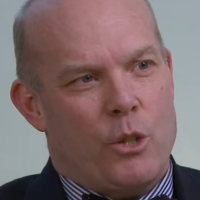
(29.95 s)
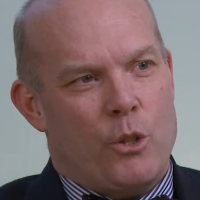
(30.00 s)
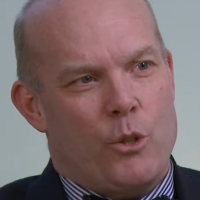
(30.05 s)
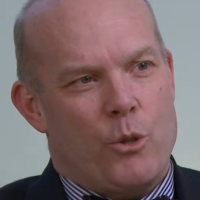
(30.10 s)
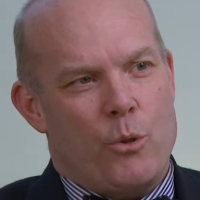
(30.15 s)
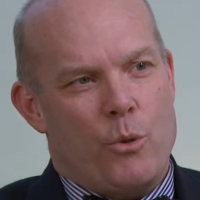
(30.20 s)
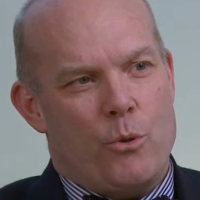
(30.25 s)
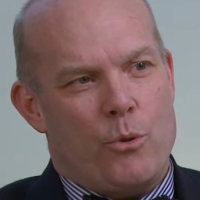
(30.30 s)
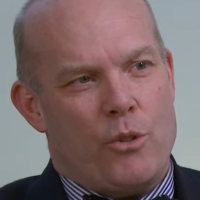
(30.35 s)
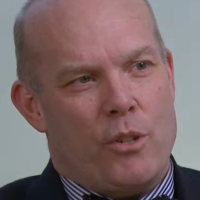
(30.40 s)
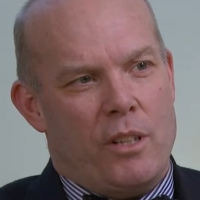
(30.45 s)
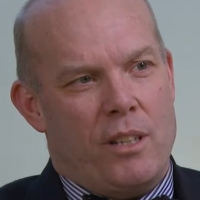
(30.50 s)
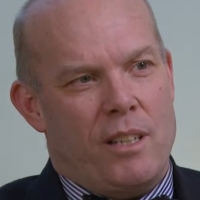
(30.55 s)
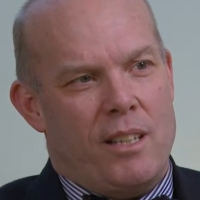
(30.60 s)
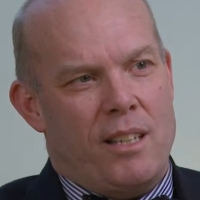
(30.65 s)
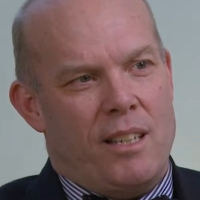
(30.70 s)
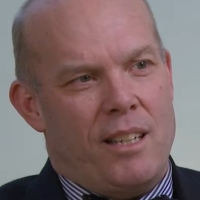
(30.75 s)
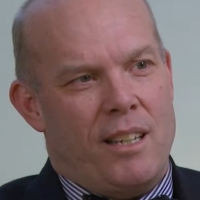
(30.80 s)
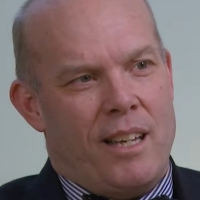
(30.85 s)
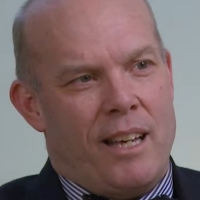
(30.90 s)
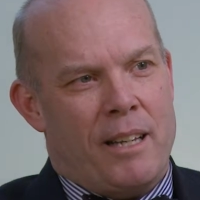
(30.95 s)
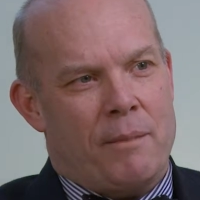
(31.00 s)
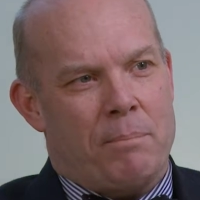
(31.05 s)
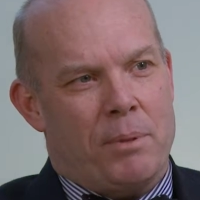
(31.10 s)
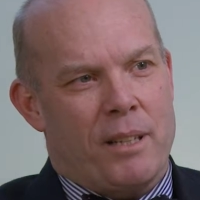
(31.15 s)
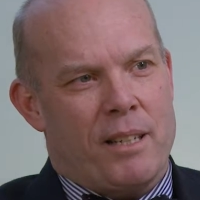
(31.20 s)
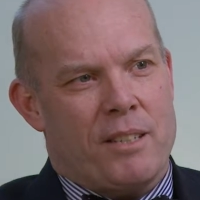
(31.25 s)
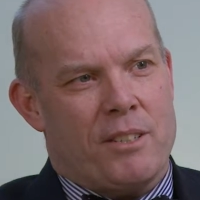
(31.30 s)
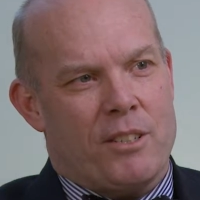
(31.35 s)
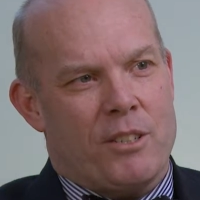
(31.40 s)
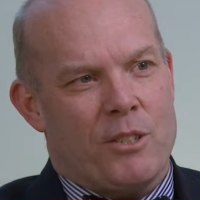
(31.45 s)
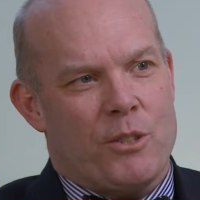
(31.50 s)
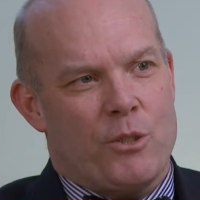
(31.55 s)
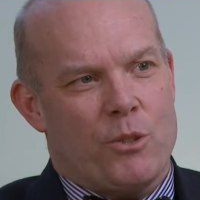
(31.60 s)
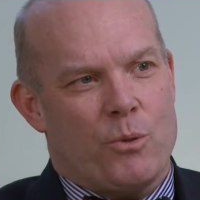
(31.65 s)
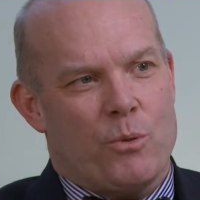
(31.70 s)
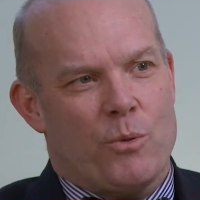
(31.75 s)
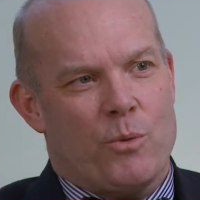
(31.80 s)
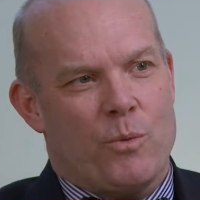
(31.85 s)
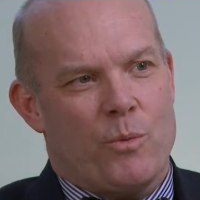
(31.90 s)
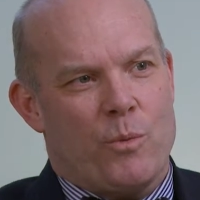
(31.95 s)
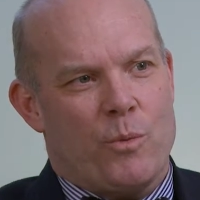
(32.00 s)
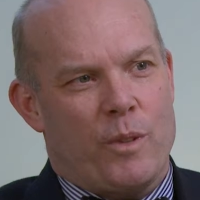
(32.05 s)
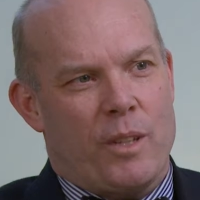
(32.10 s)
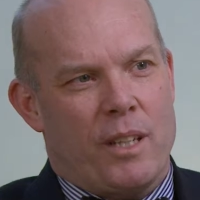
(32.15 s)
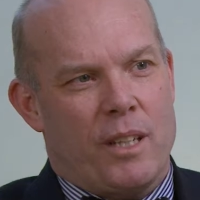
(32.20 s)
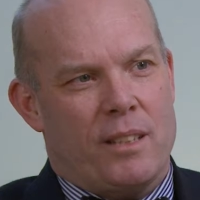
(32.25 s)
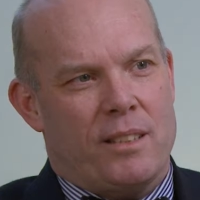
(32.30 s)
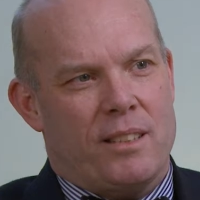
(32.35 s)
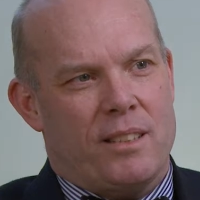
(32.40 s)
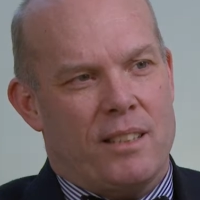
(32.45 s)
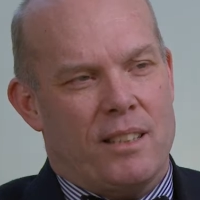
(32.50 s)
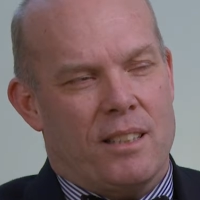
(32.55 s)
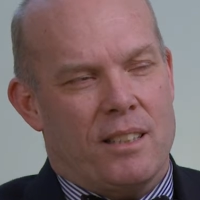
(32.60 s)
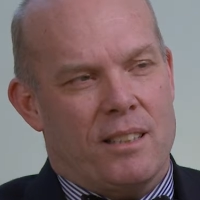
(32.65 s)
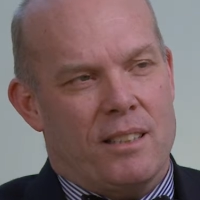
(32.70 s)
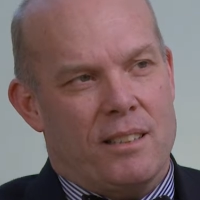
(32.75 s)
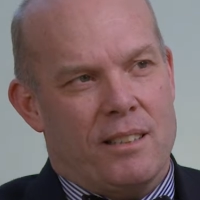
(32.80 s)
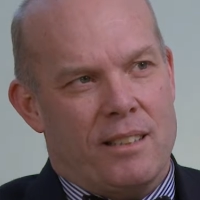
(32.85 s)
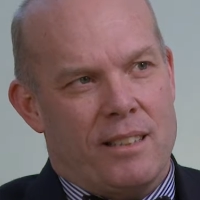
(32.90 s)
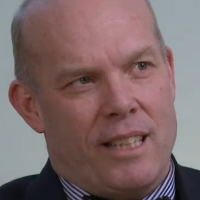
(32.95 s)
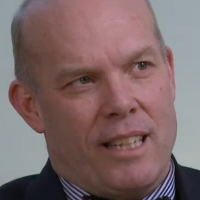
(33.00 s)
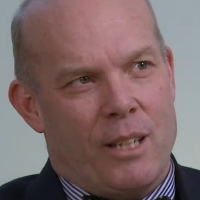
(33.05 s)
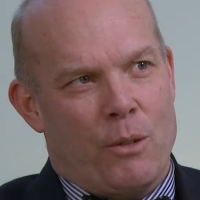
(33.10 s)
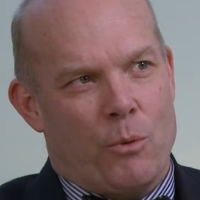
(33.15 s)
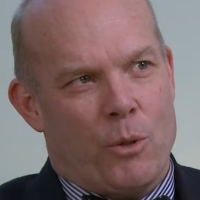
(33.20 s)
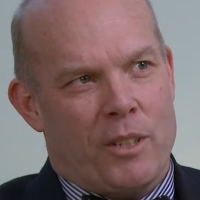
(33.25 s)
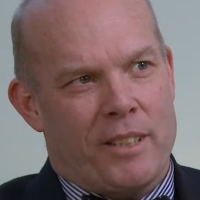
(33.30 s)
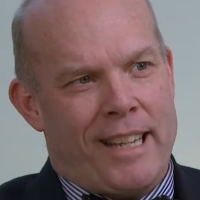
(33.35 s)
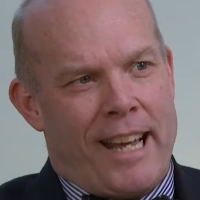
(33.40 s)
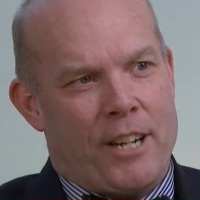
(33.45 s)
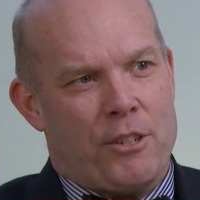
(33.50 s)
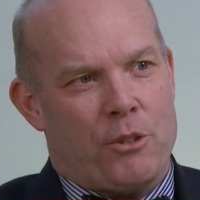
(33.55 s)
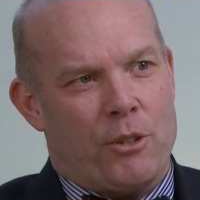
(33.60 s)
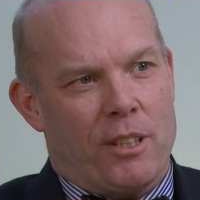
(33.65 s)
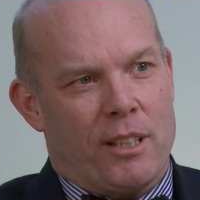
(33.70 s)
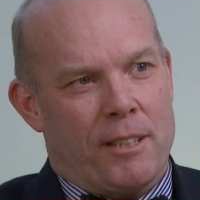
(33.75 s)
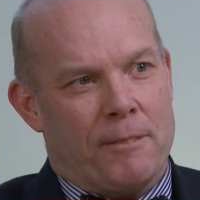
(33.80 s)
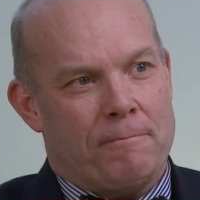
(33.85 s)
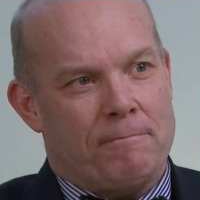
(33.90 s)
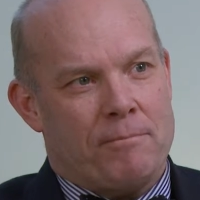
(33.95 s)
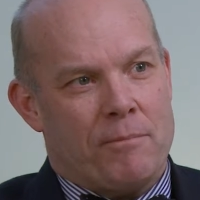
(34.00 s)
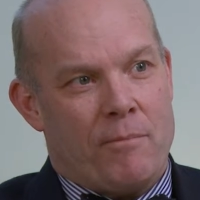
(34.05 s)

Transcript: usually at places that they were naturally.